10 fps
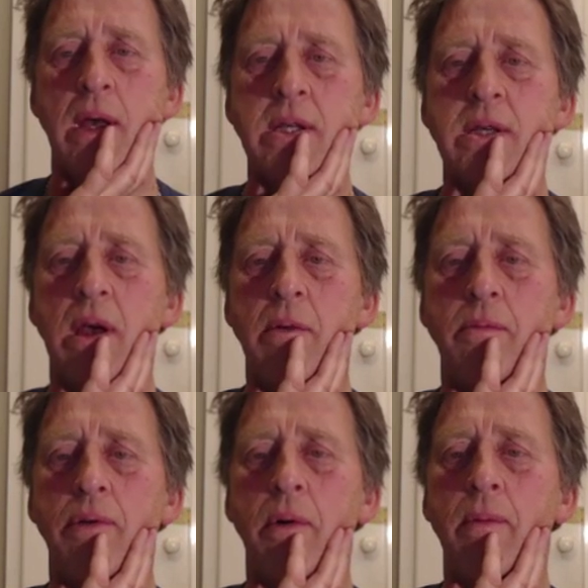So
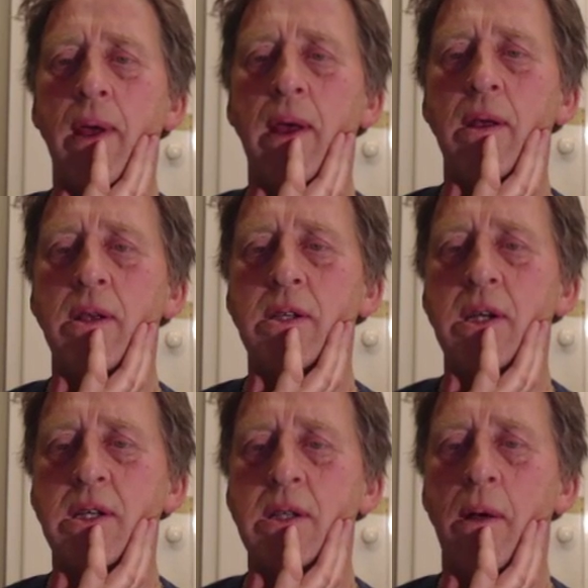probably
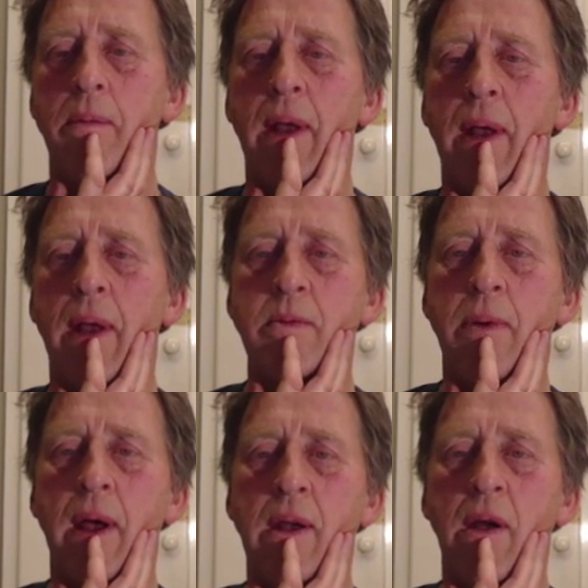just black should
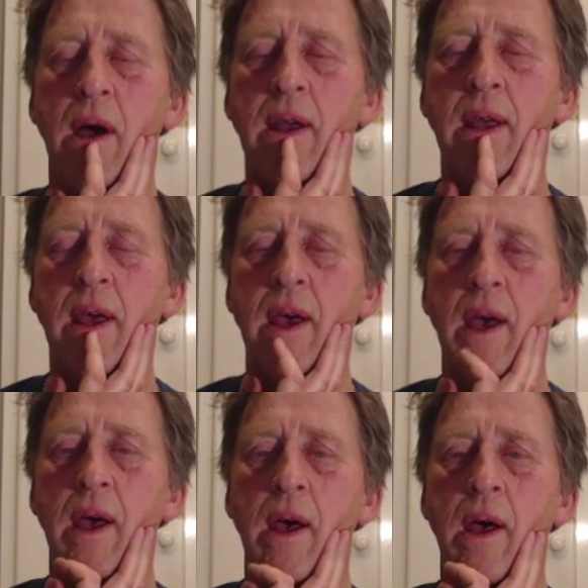play knight here,
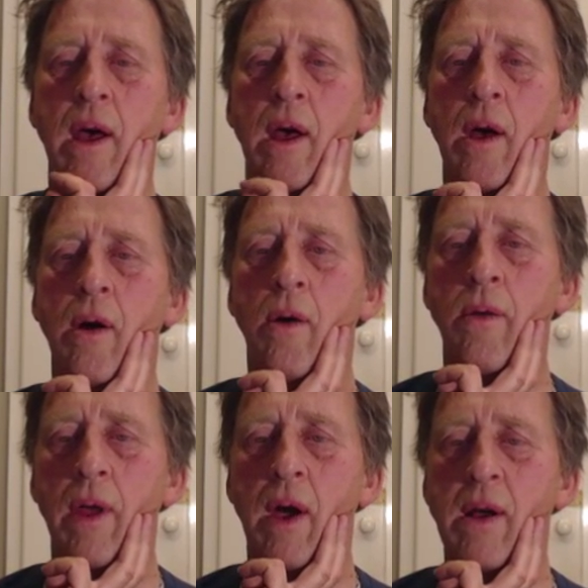
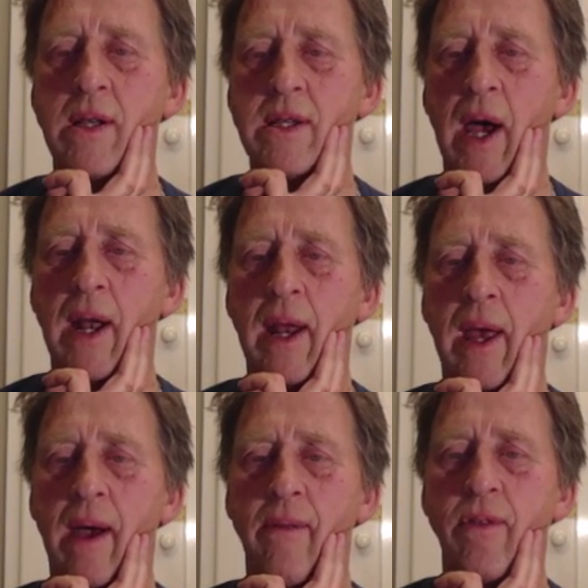although it's hardly
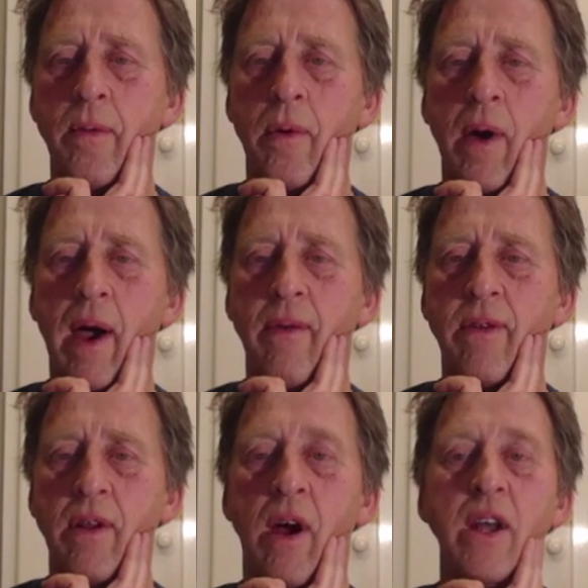comfortable
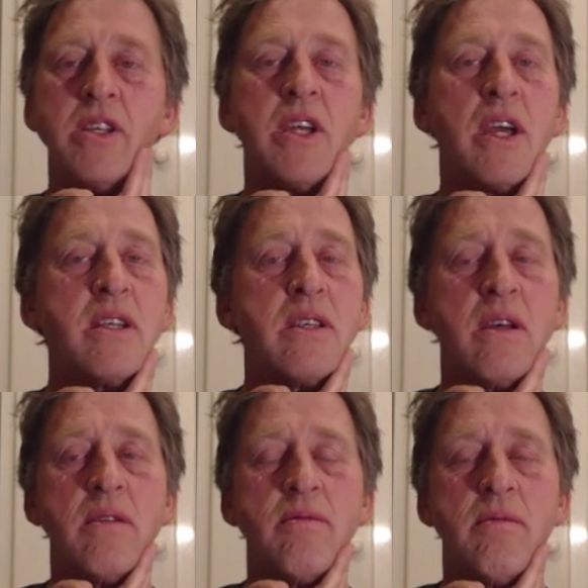after knight check, is
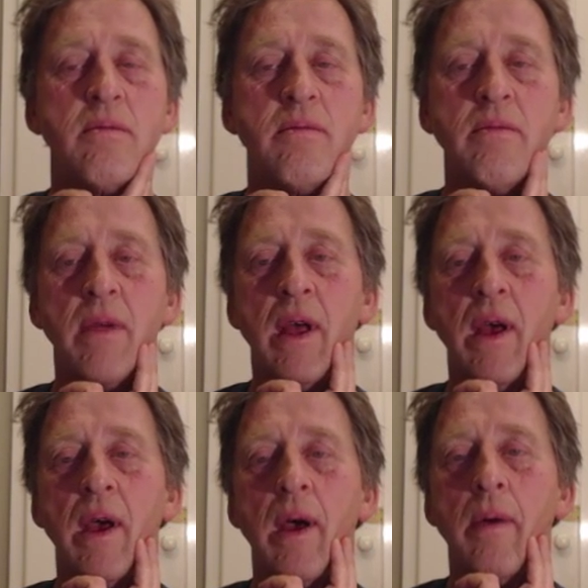it?
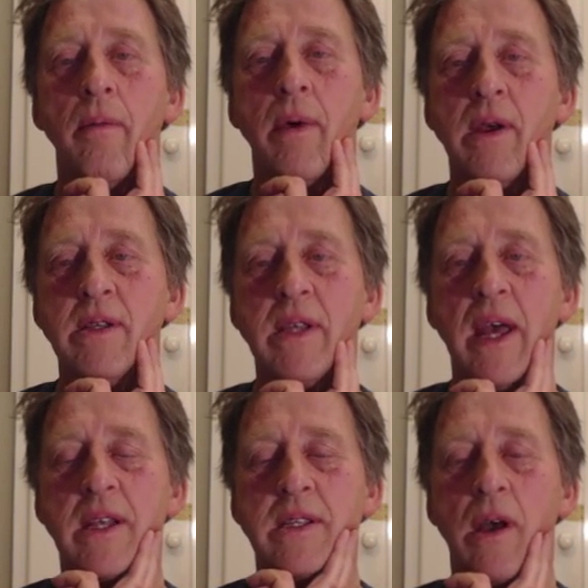Because
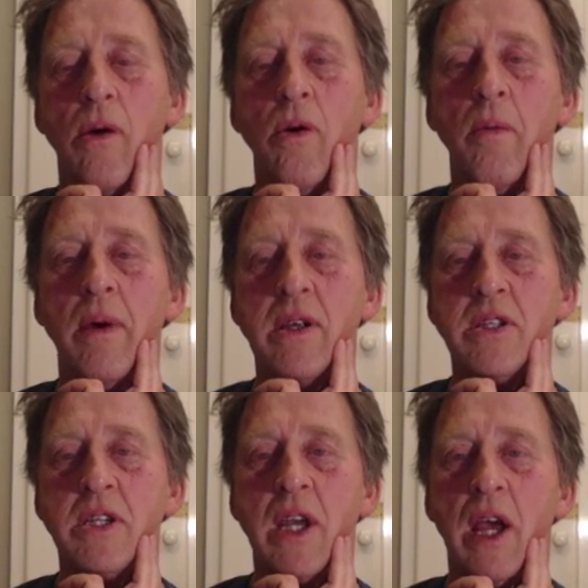that's almost
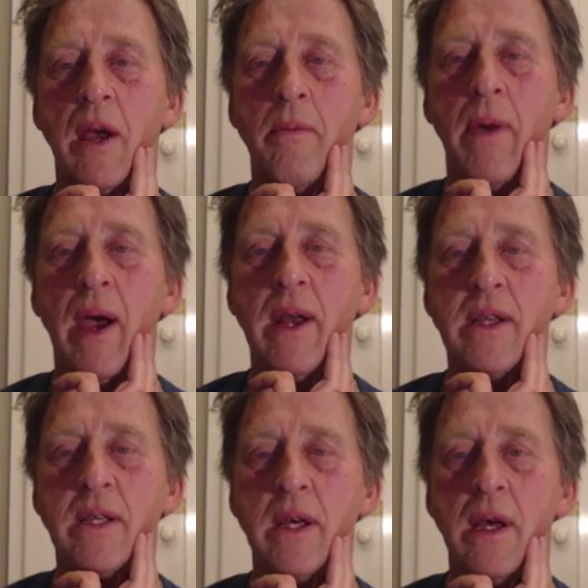checkmate.